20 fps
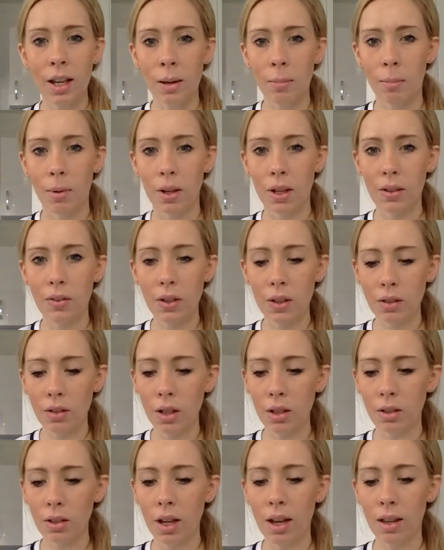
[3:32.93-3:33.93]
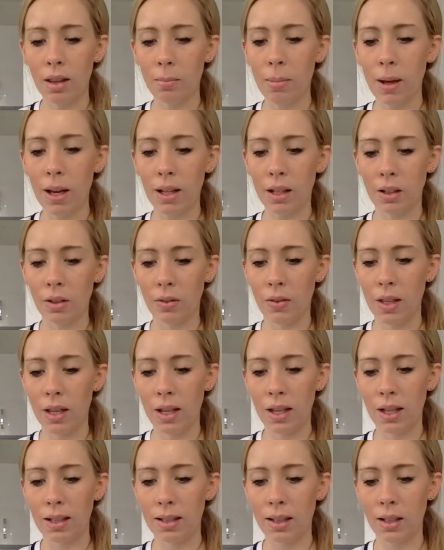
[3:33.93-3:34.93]
But if you look at the back of
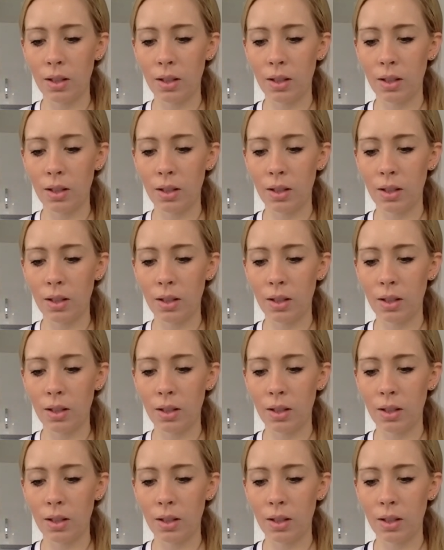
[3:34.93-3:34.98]
this